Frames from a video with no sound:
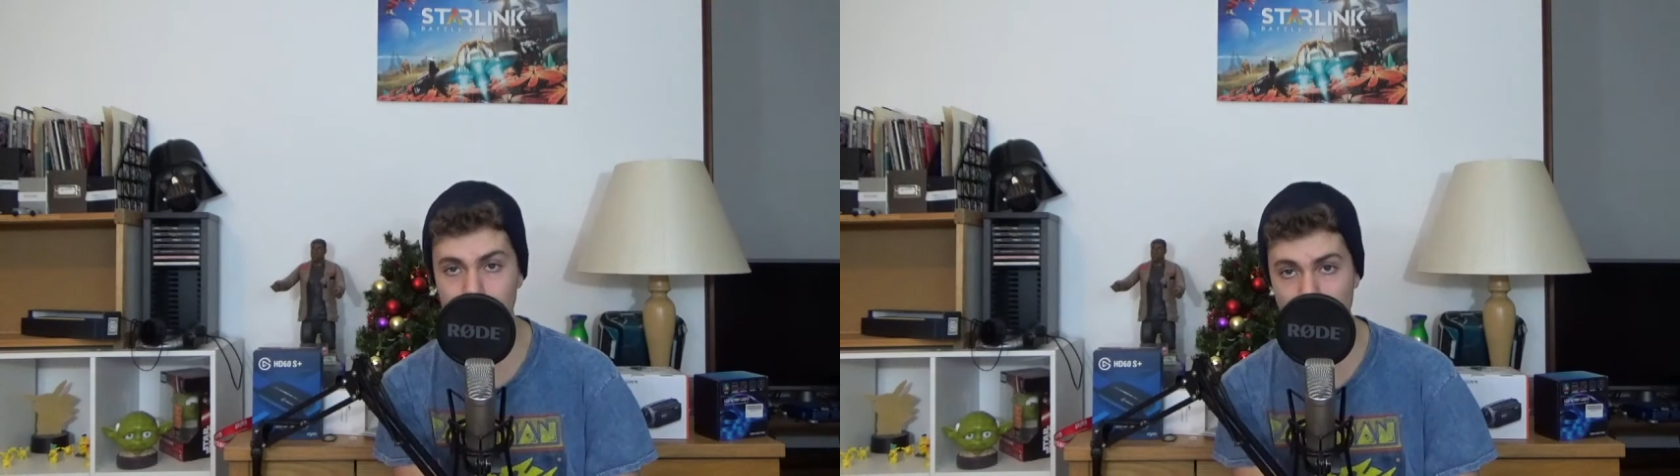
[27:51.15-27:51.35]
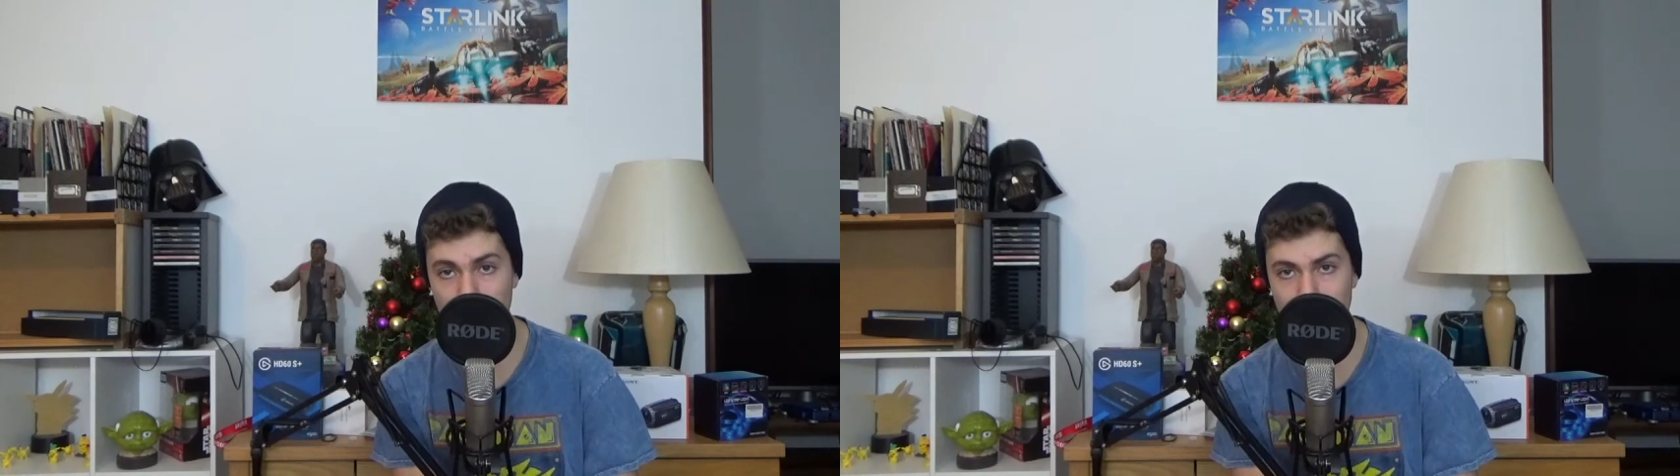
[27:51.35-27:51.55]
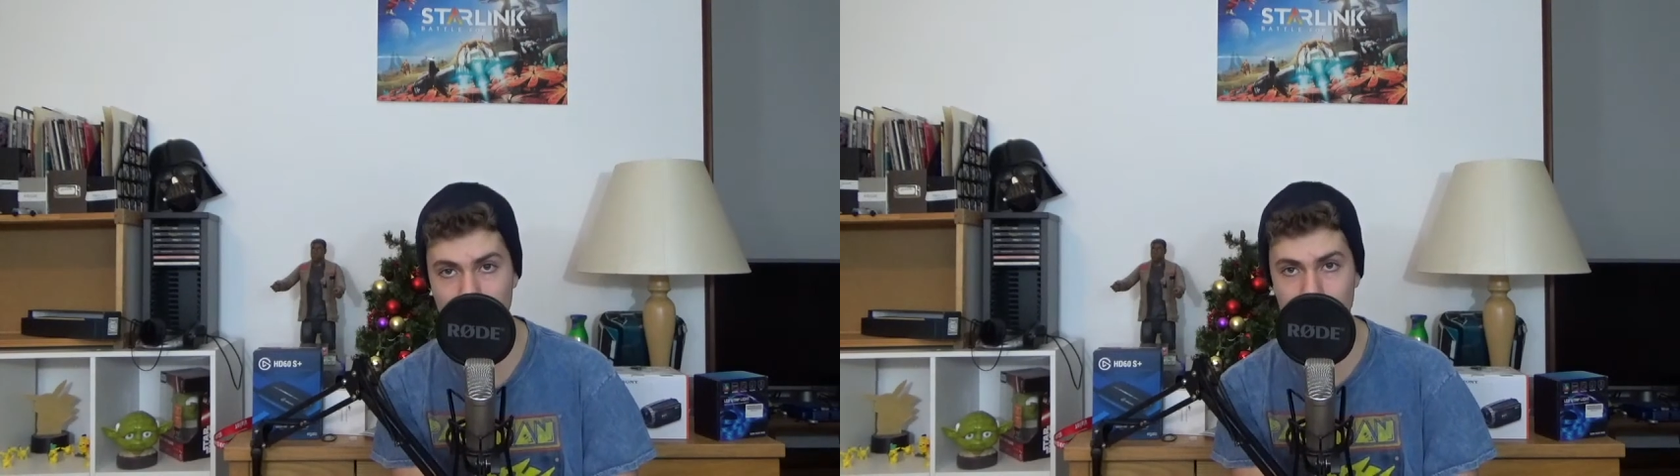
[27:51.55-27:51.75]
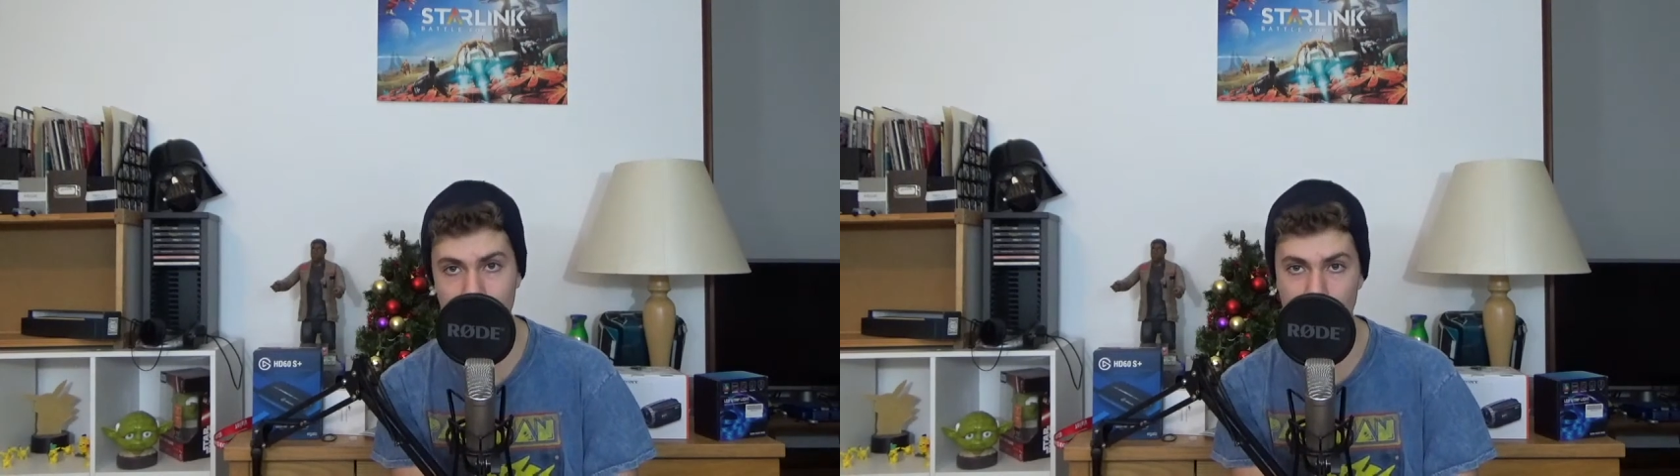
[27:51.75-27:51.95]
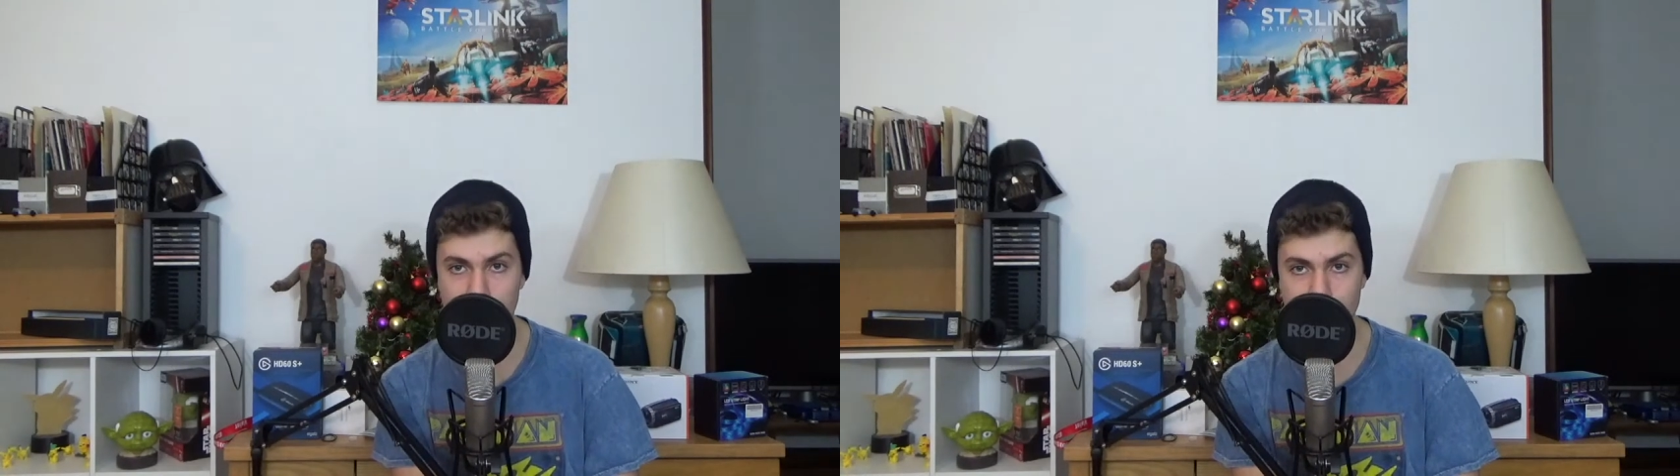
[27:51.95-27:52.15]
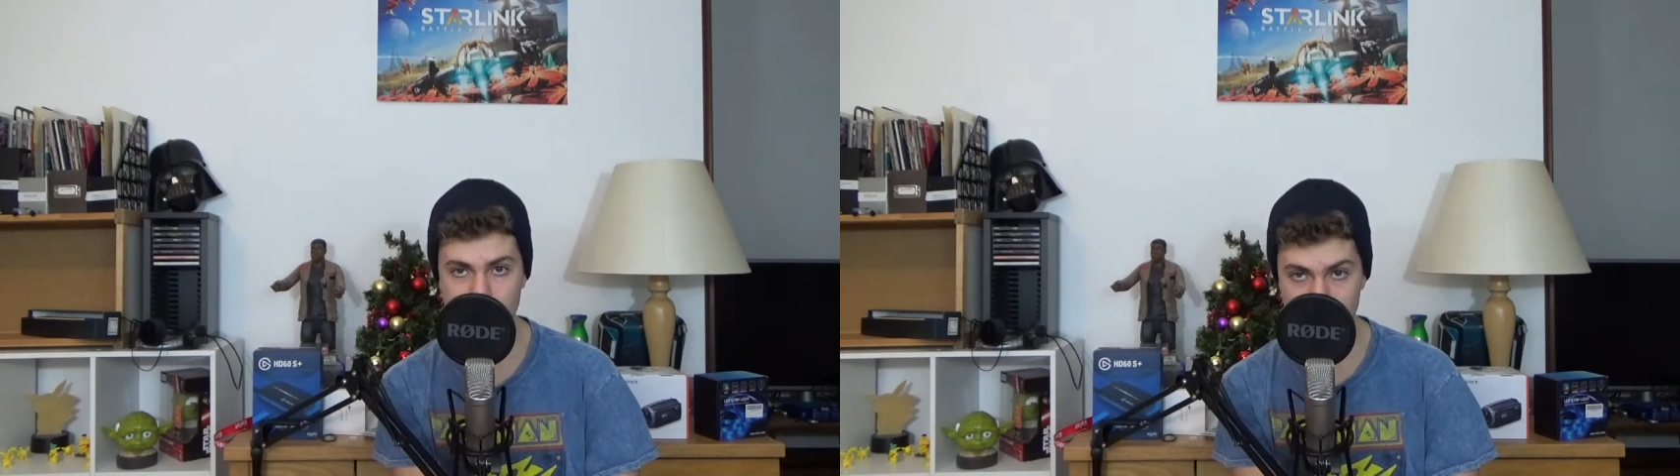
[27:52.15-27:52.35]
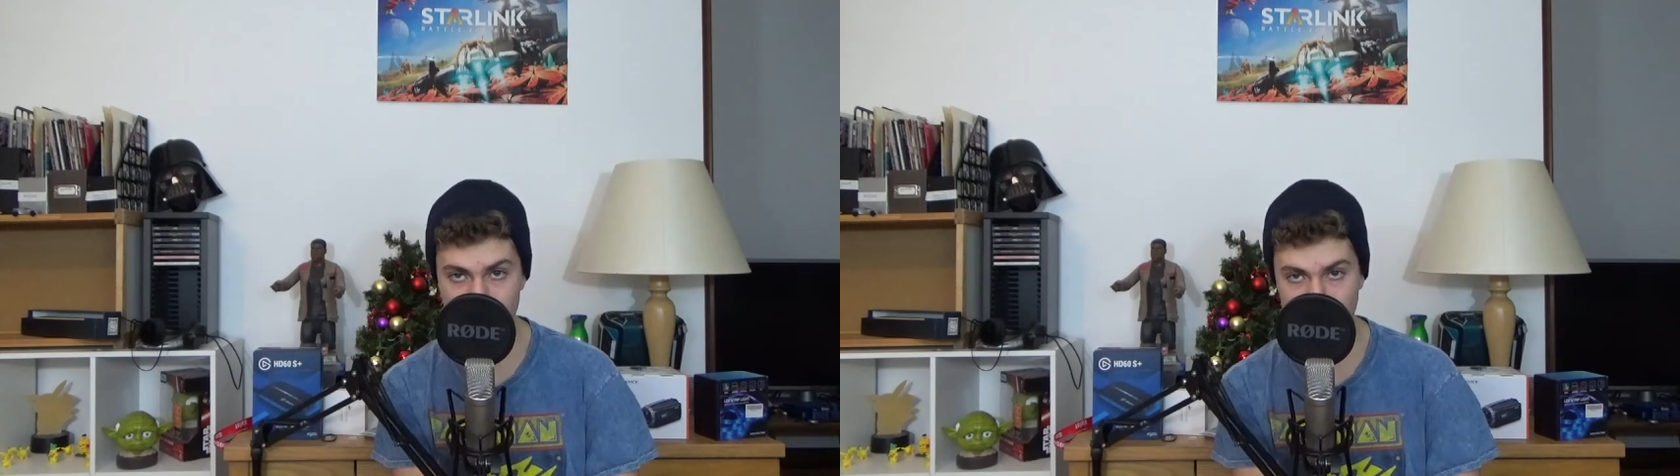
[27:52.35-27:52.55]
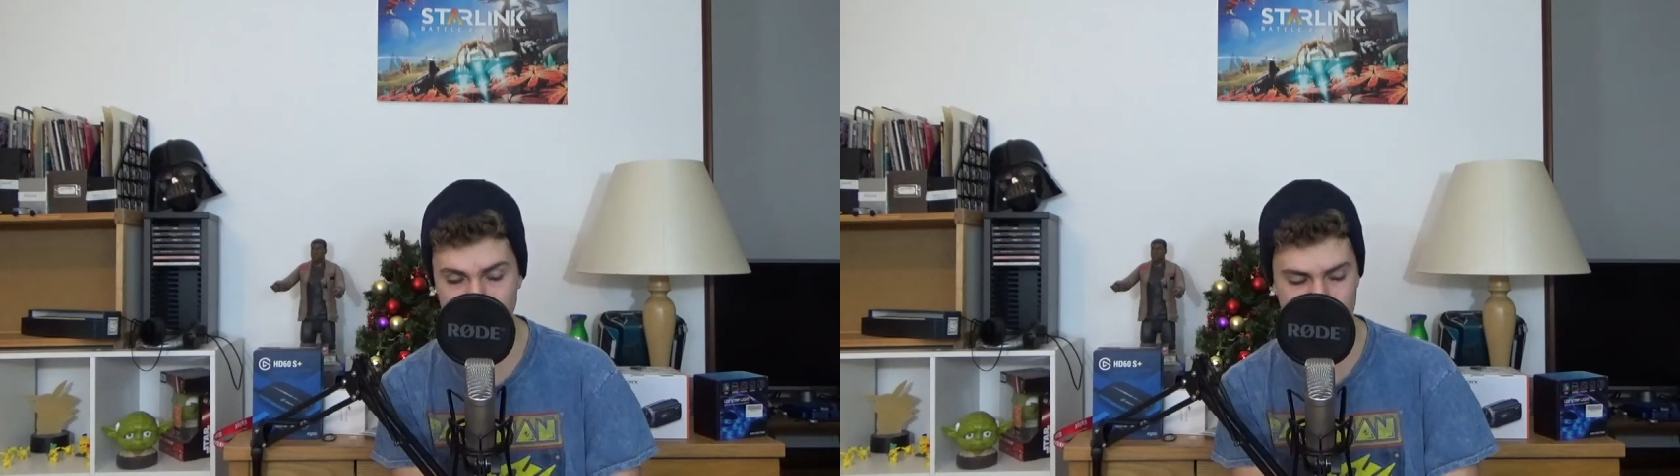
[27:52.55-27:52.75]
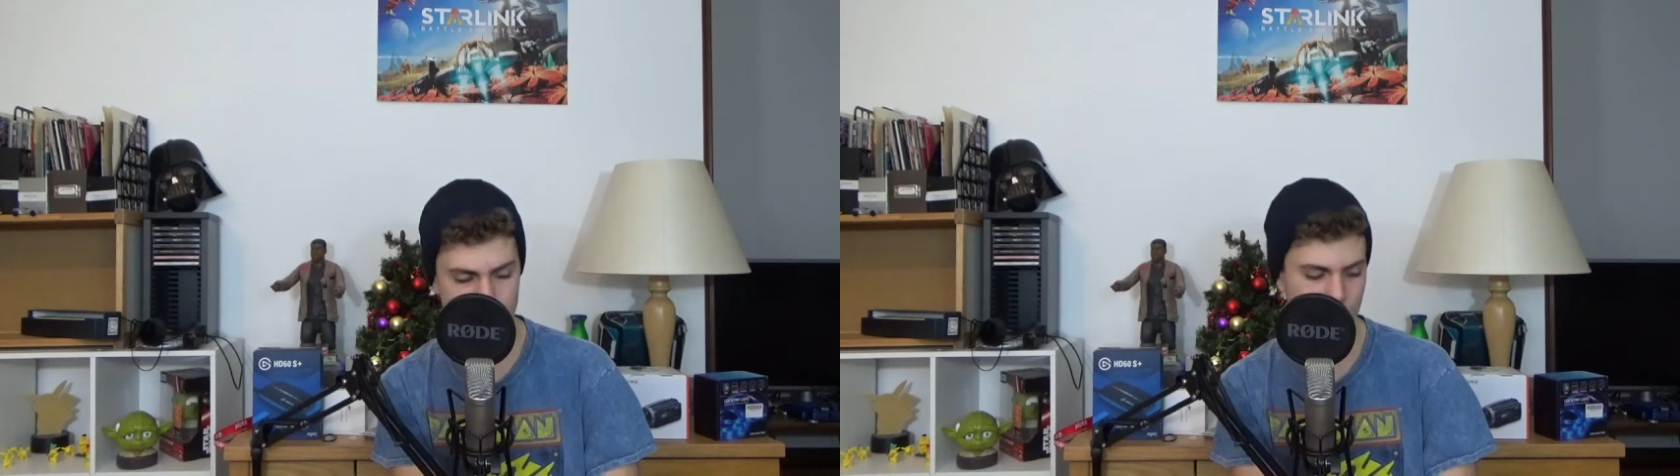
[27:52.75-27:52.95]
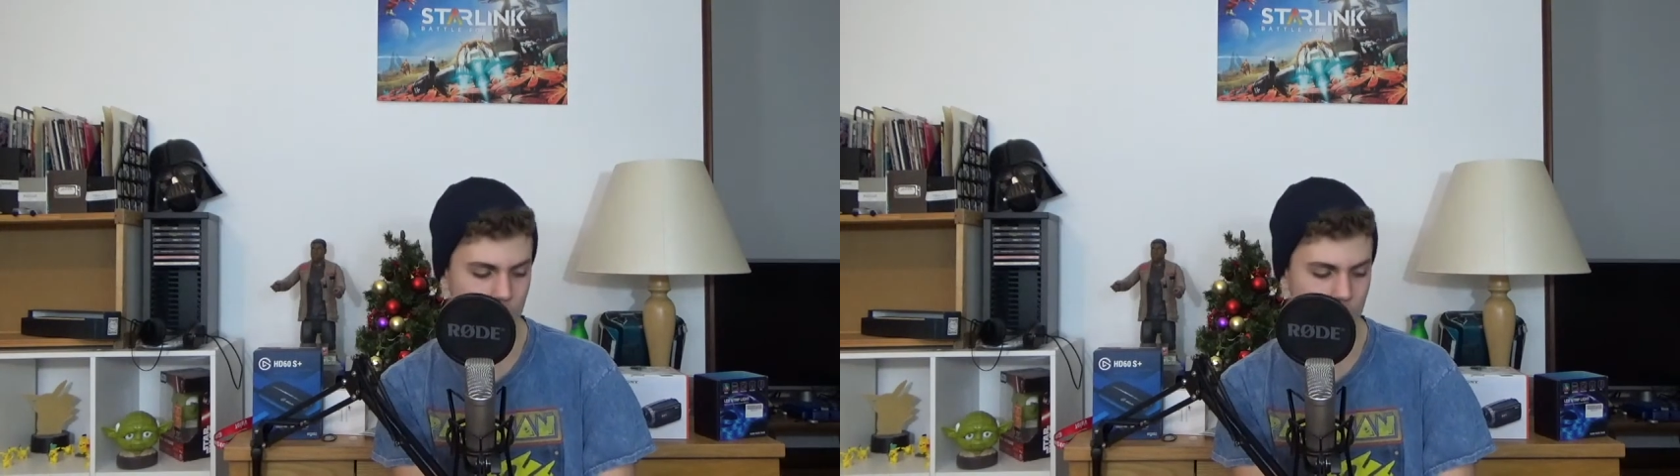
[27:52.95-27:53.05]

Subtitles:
of my content usually is.